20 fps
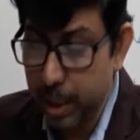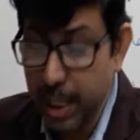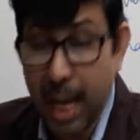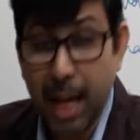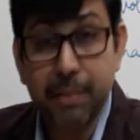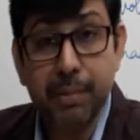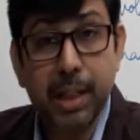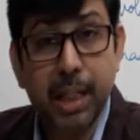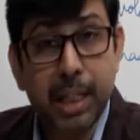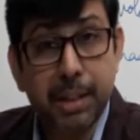we
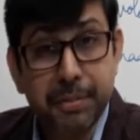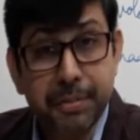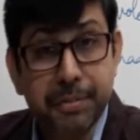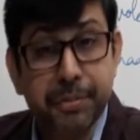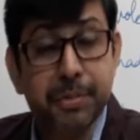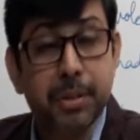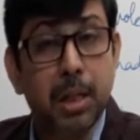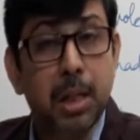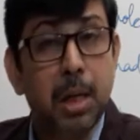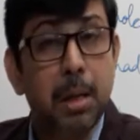have
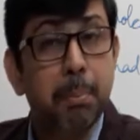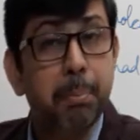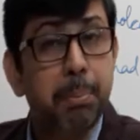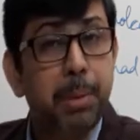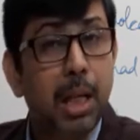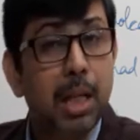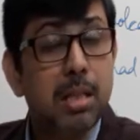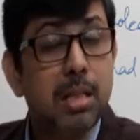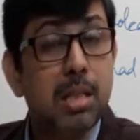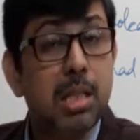if
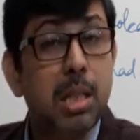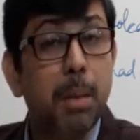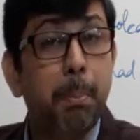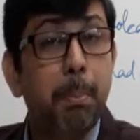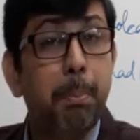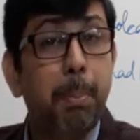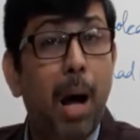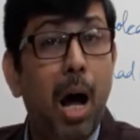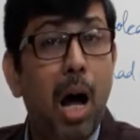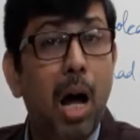plus
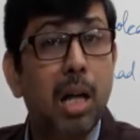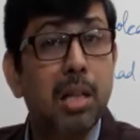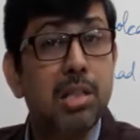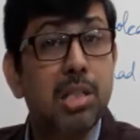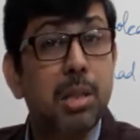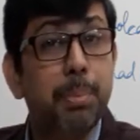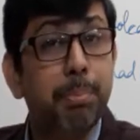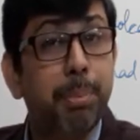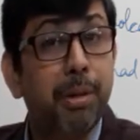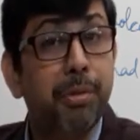the
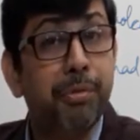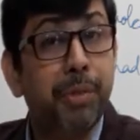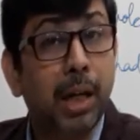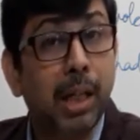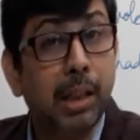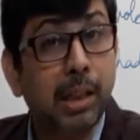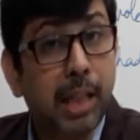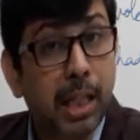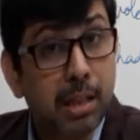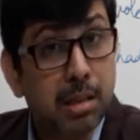past
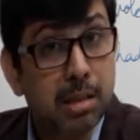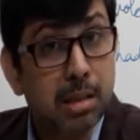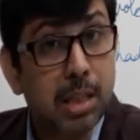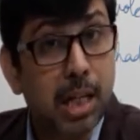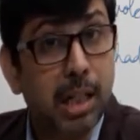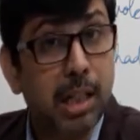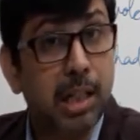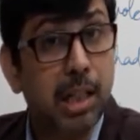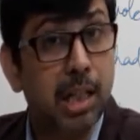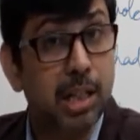perfect tense
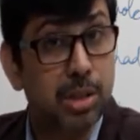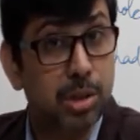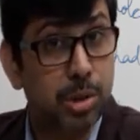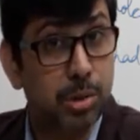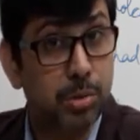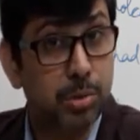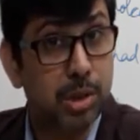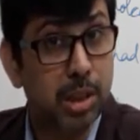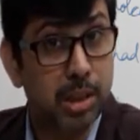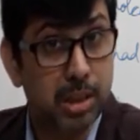that he has
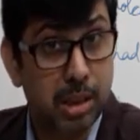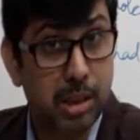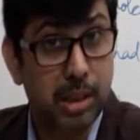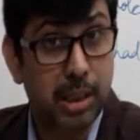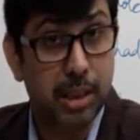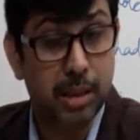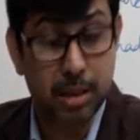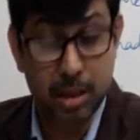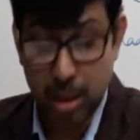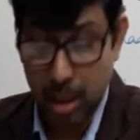used, isn't
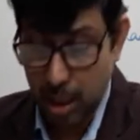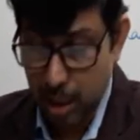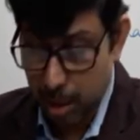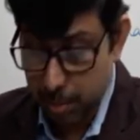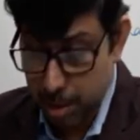it?